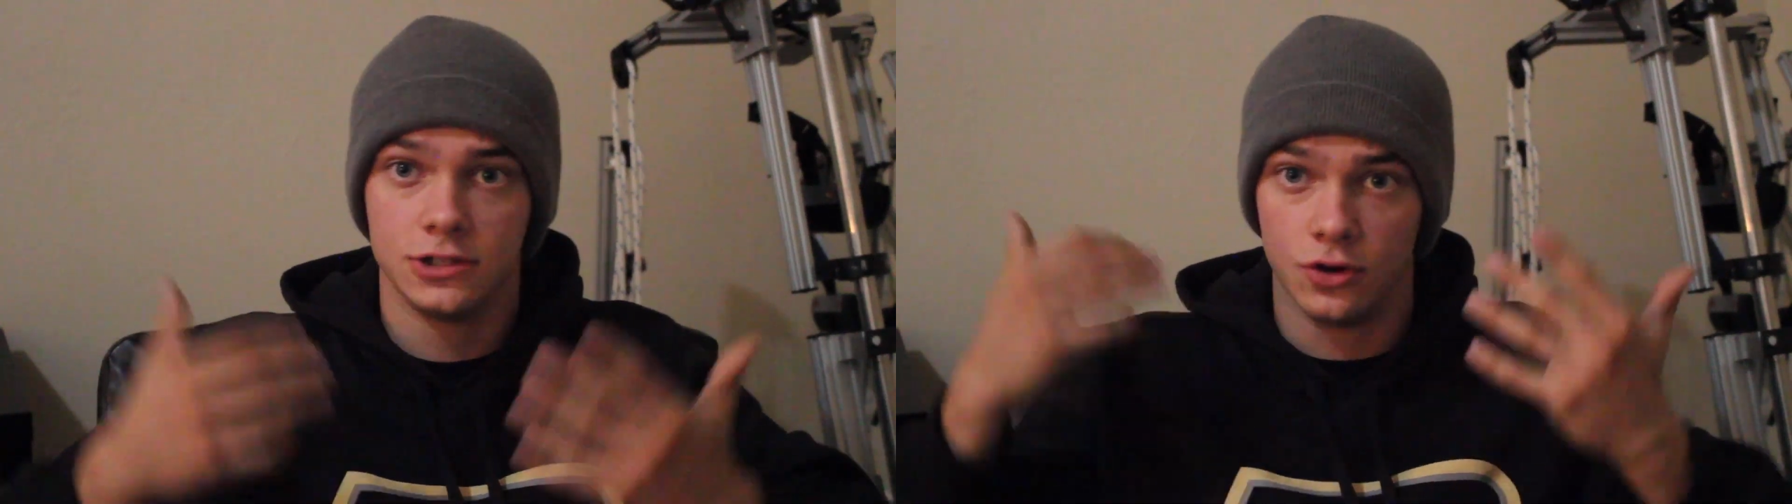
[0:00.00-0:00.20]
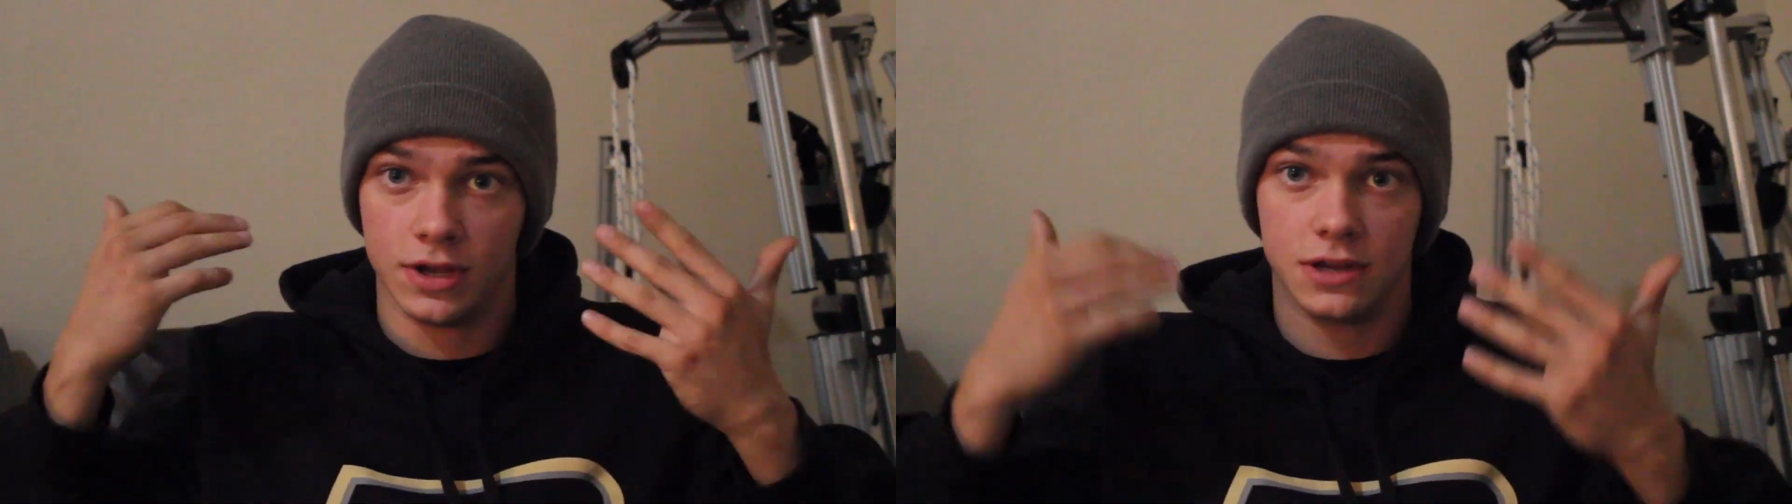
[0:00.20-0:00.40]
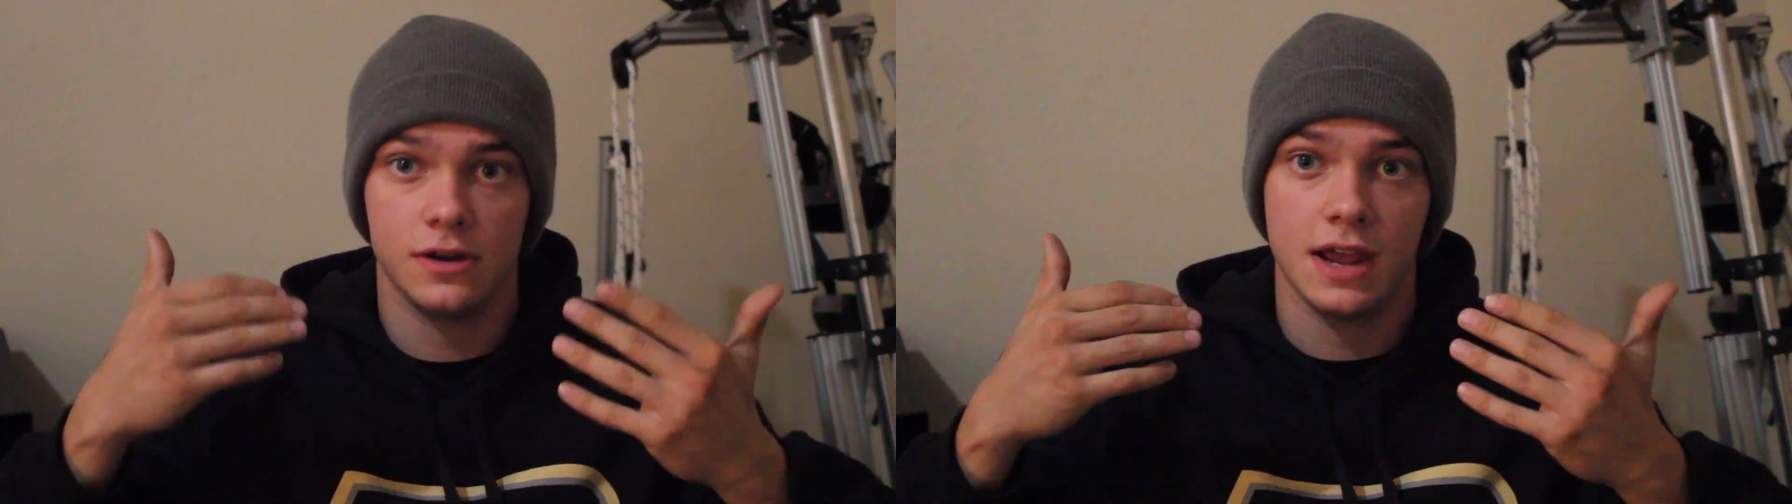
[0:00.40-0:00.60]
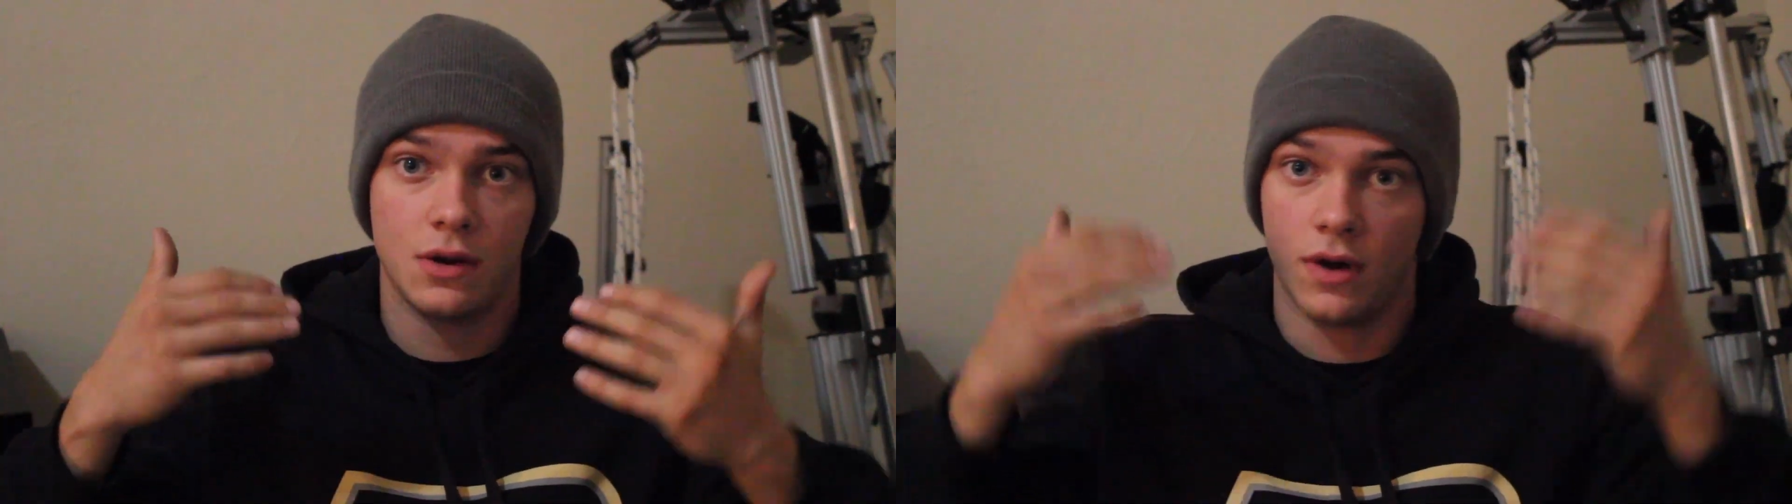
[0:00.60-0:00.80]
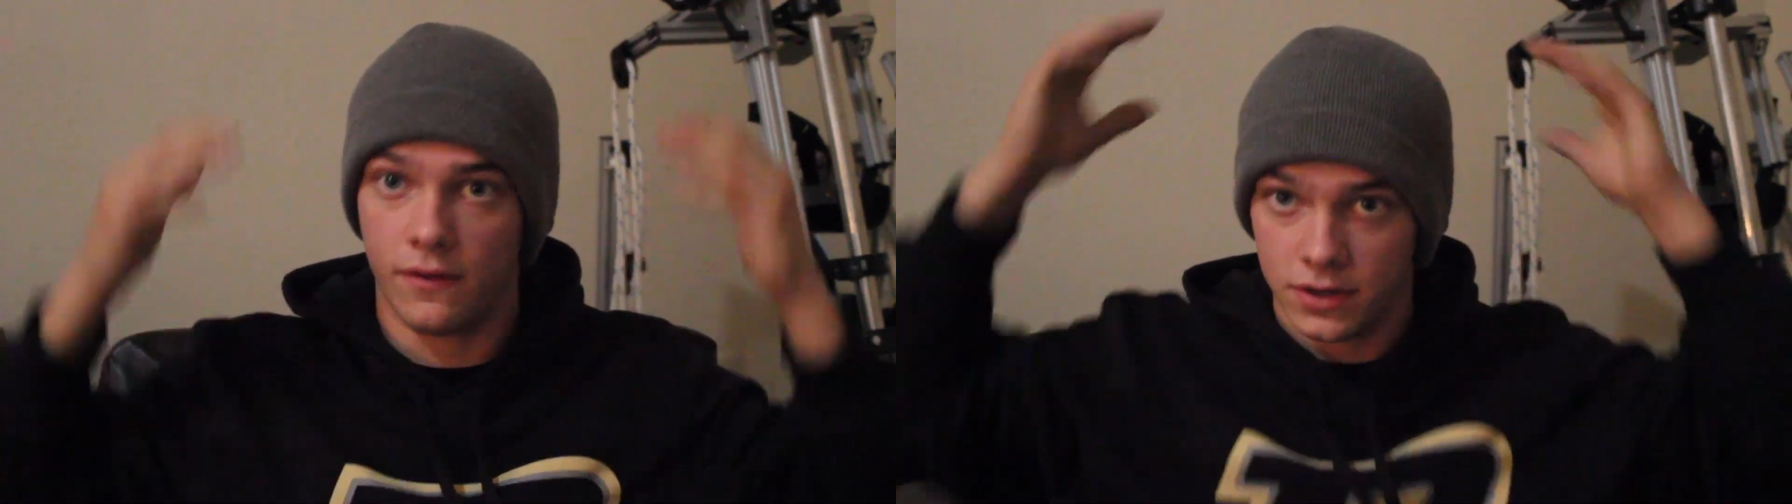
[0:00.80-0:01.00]
Don't hit your head
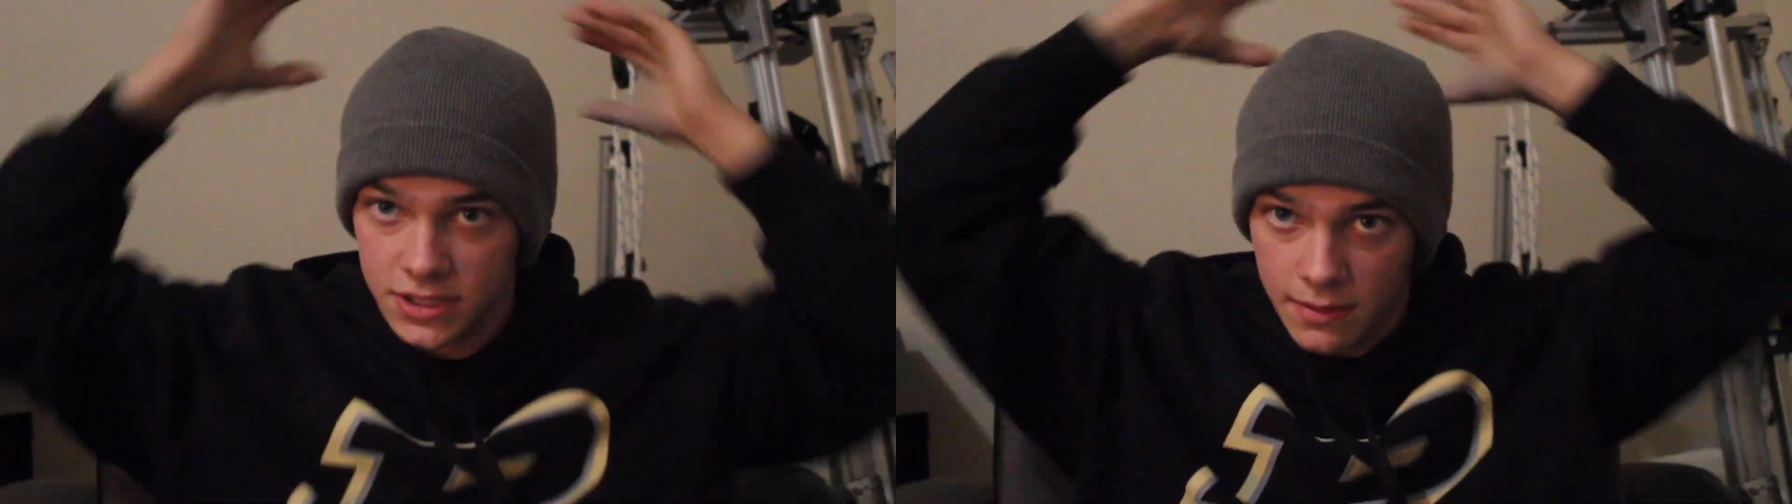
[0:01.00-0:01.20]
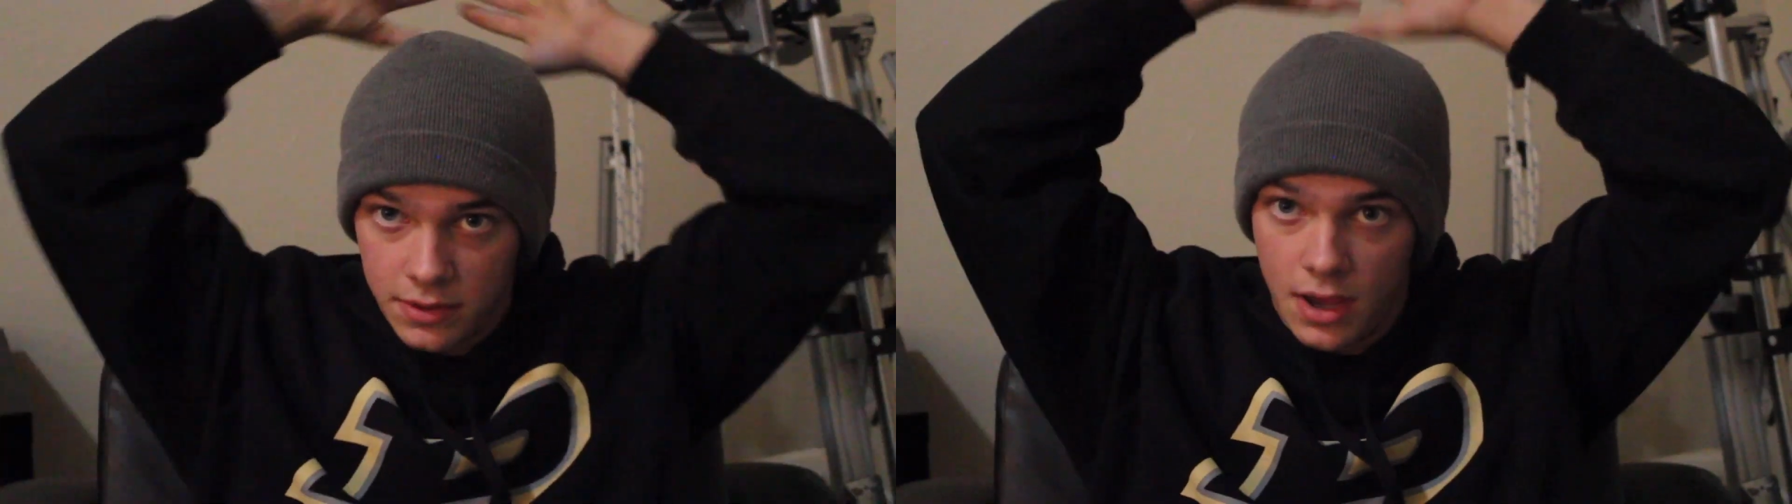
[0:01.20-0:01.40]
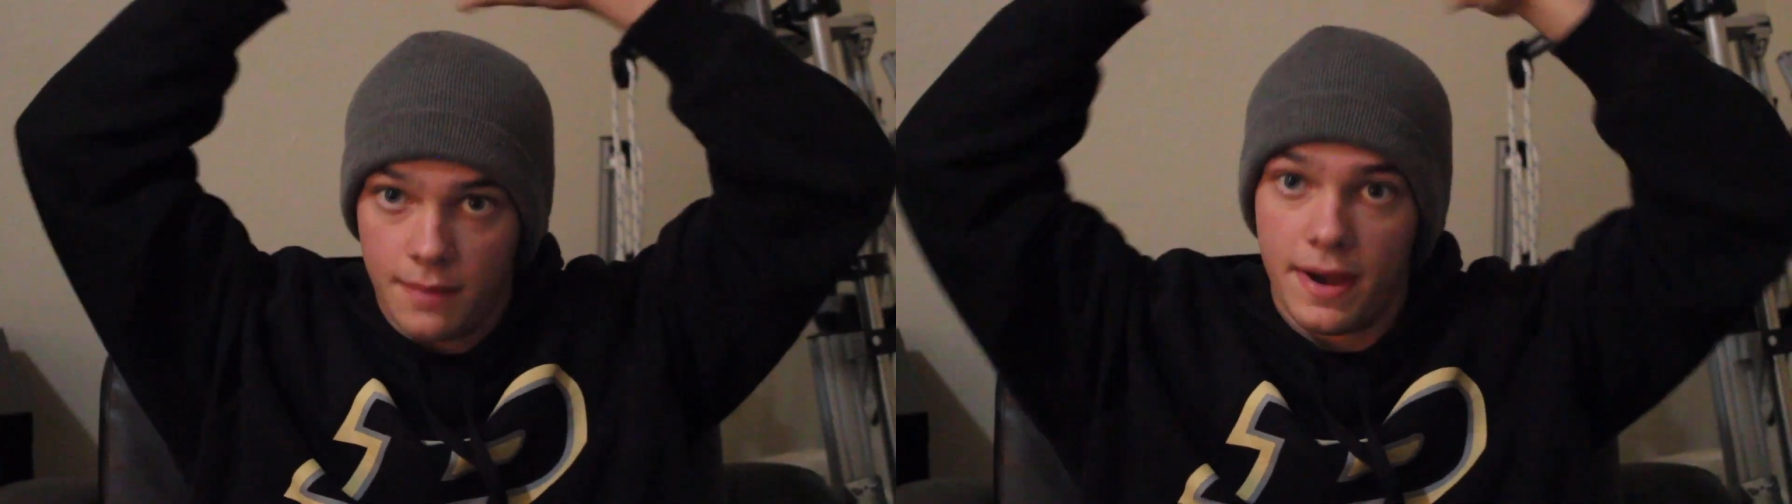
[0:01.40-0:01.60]
whenever it's coming up.